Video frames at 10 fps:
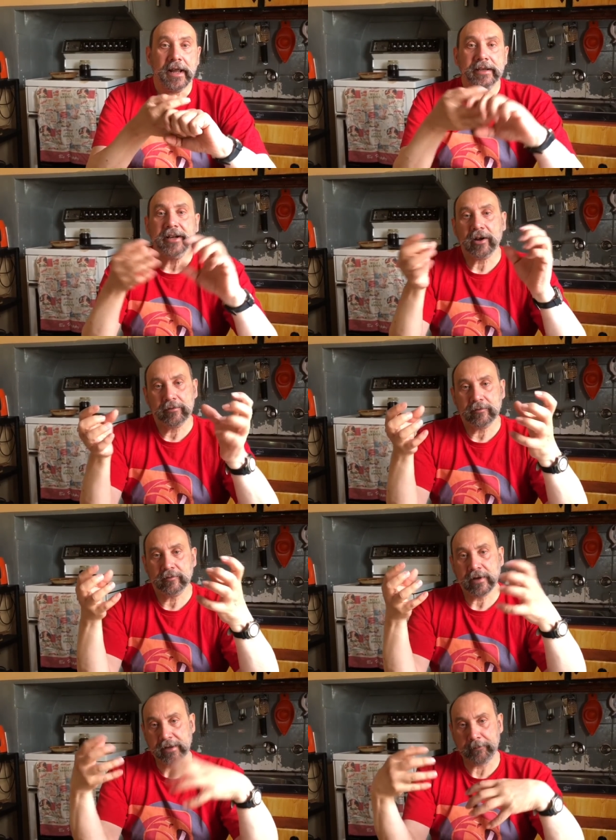you know,
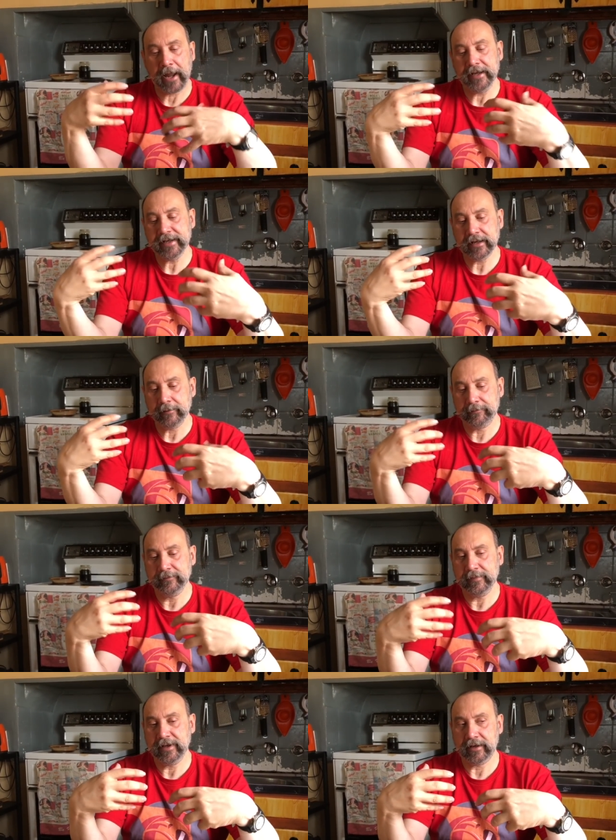when you're painting
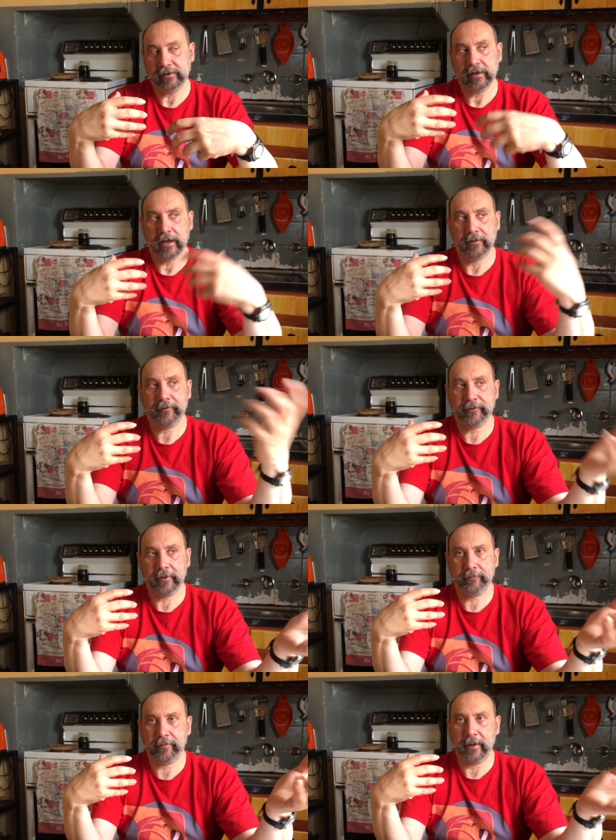
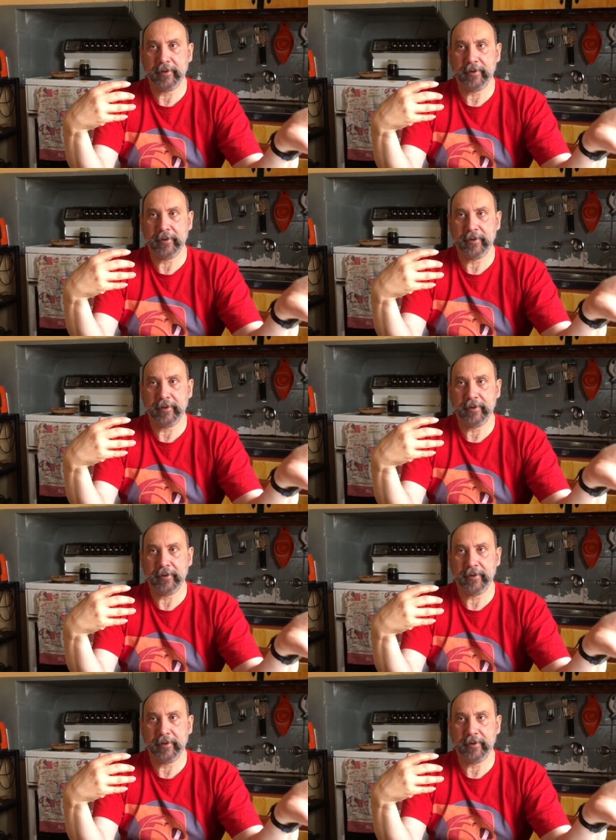a